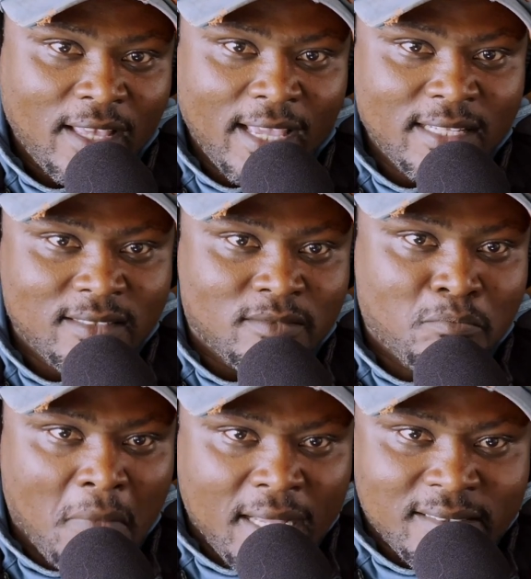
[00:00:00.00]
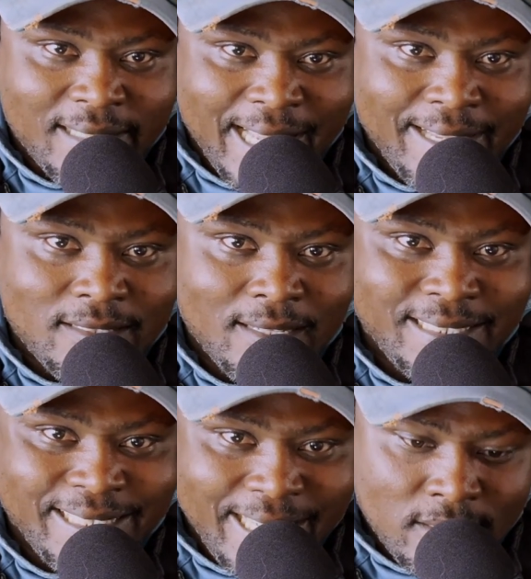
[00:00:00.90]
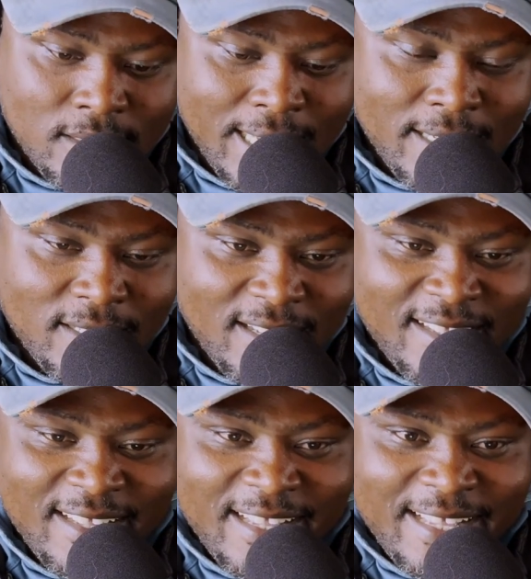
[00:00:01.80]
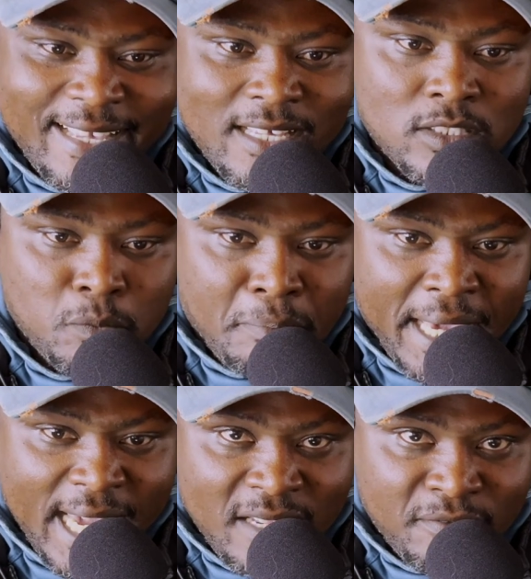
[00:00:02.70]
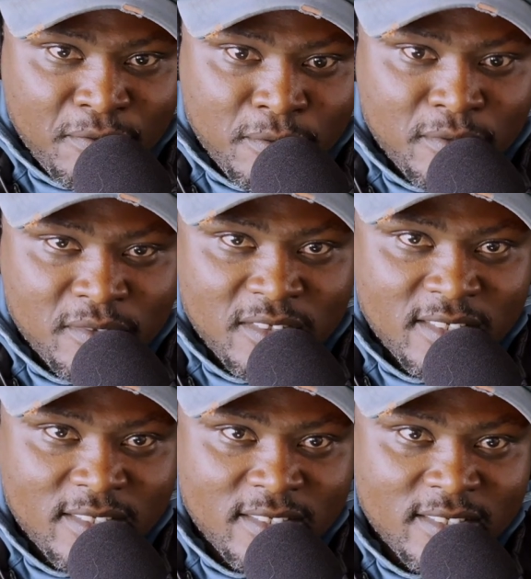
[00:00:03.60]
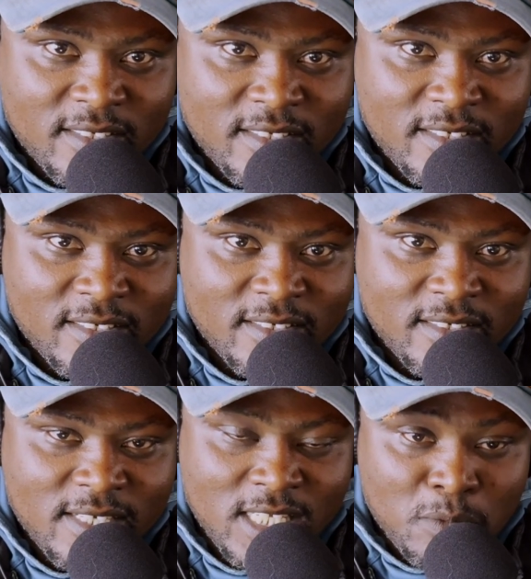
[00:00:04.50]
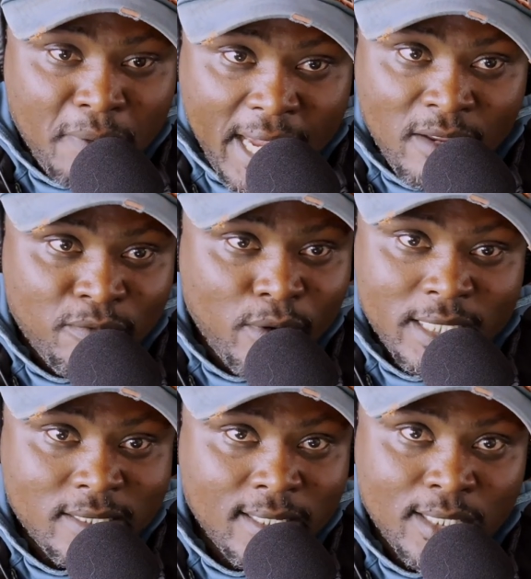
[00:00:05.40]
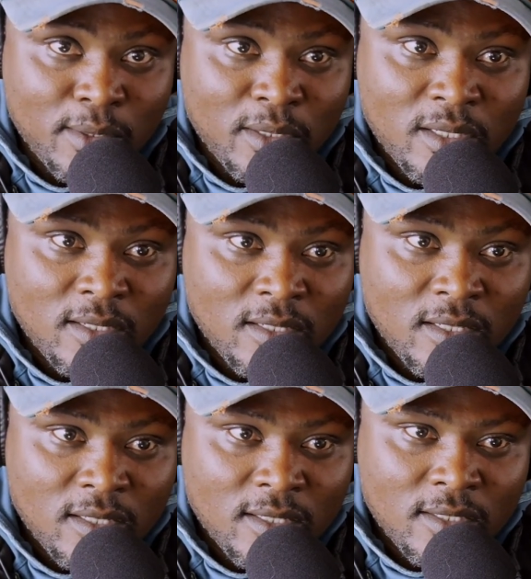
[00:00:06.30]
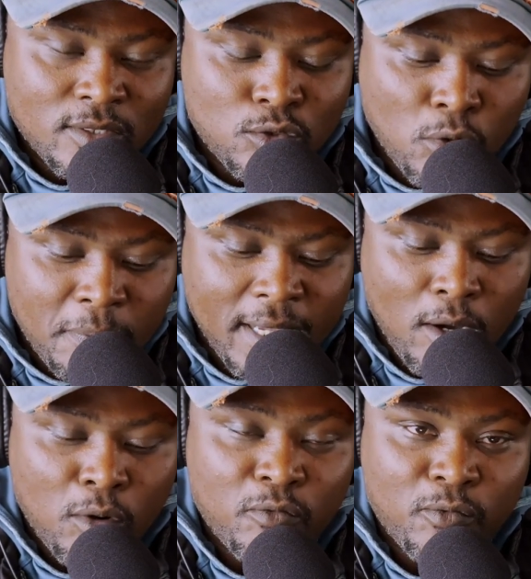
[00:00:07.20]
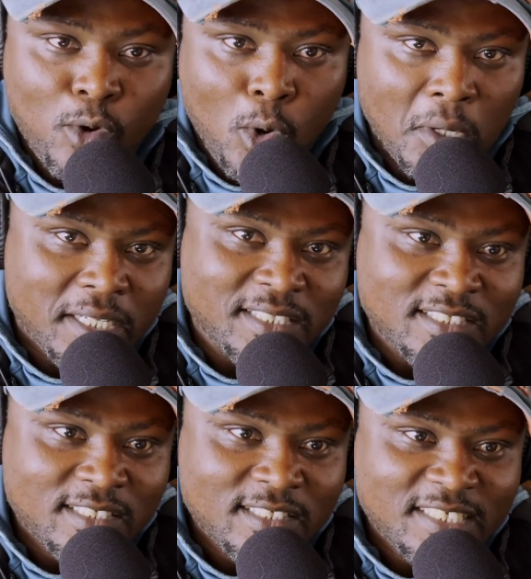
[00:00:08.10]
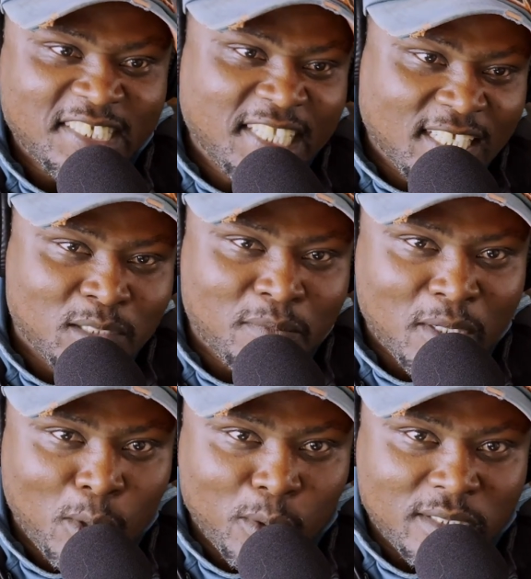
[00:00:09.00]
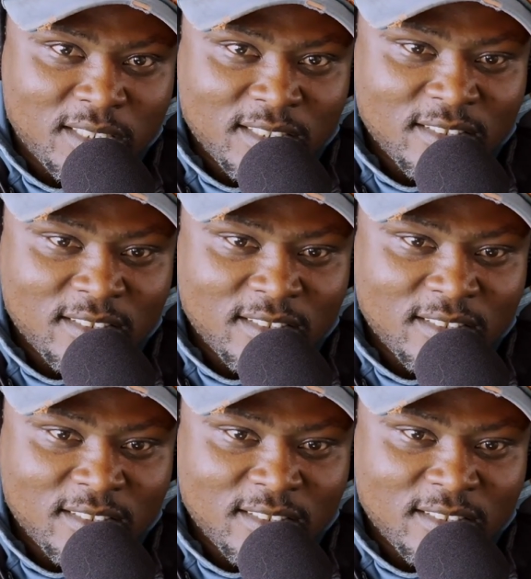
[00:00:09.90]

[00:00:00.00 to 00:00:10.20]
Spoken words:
And months later, years later, it's painful. It's painful, I tell you. Dropping out of college just because